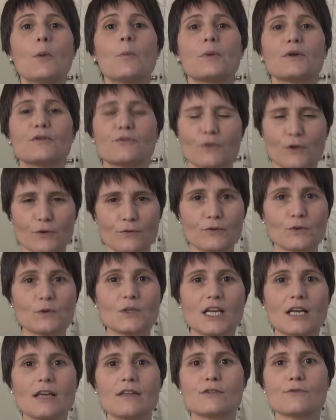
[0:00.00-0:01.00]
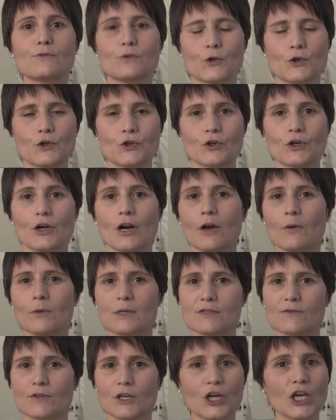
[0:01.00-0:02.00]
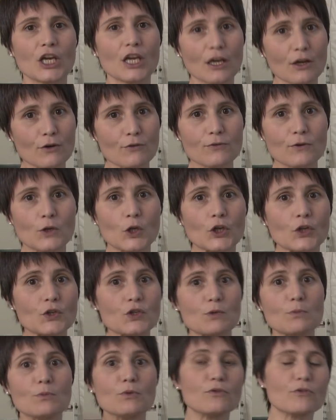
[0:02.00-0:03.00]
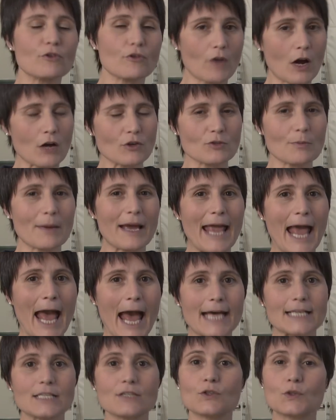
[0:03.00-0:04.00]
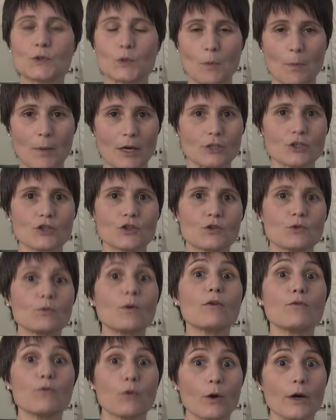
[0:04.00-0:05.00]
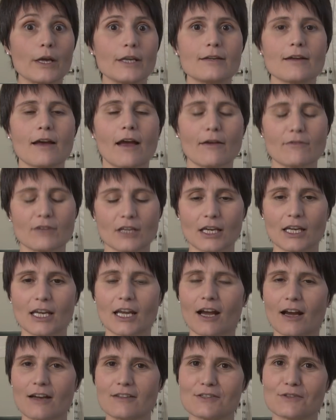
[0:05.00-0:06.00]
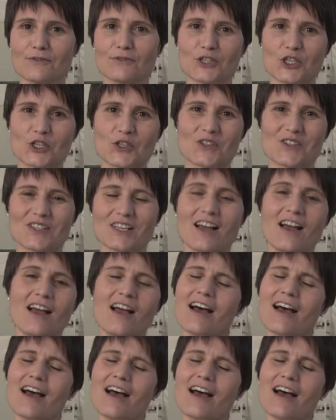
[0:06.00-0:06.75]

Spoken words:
But for a few days, for sure, I was very careful not to move around my head too much to avoid having any kinds of issues.